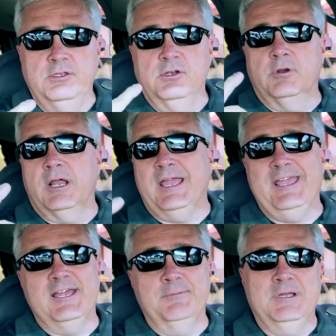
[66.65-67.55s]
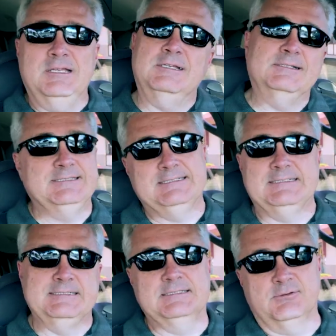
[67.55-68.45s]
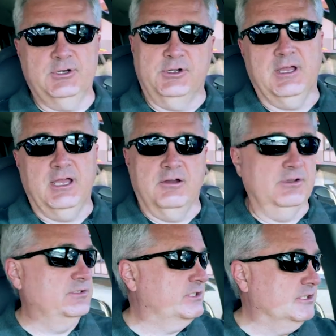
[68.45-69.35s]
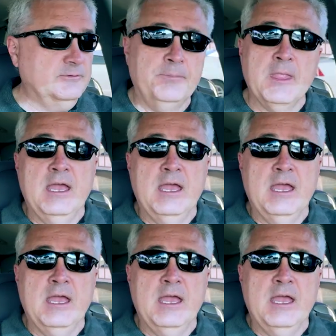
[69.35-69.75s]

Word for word: you know where I am, where do I always go.